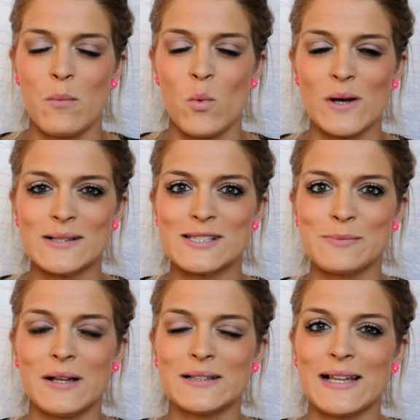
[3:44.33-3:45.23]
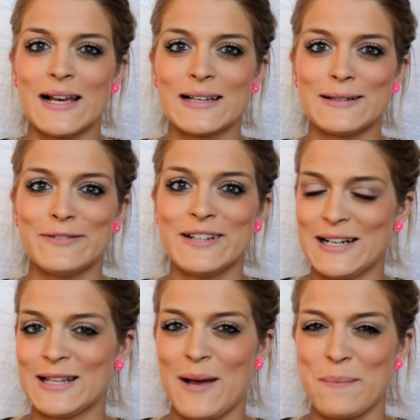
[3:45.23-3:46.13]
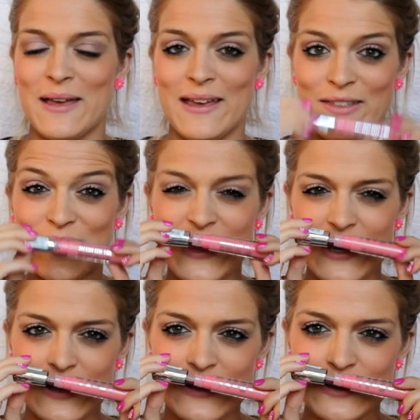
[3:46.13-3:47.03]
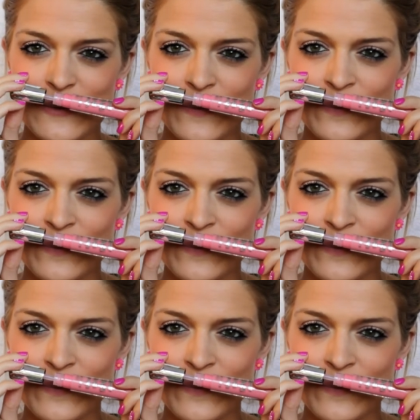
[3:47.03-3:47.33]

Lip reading: ones smelled like vanilla cupcake, these,